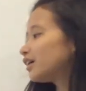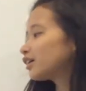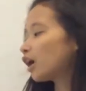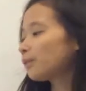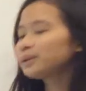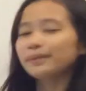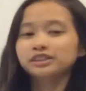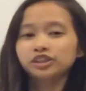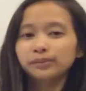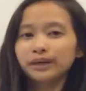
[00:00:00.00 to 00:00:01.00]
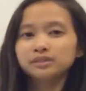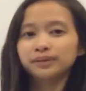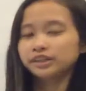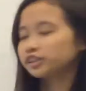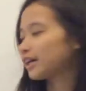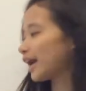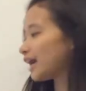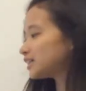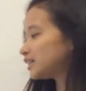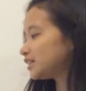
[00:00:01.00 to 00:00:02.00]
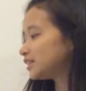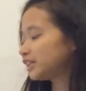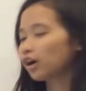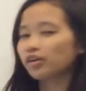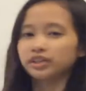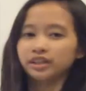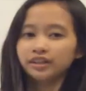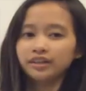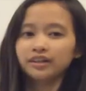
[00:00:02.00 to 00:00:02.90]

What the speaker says: a complementary base pair to the ACC on the